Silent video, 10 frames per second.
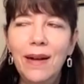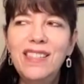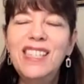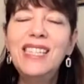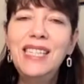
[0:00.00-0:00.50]

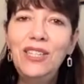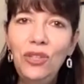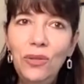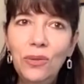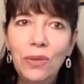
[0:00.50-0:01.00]

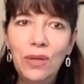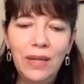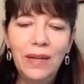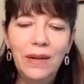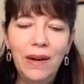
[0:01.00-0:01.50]
62.
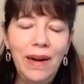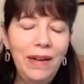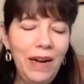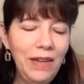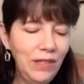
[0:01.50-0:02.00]

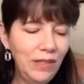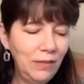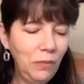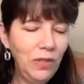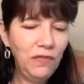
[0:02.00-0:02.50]
I
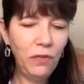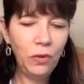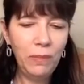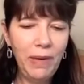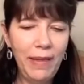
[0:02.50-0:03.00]
just was
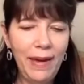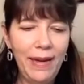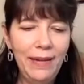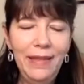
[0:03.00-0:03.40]
floored by that.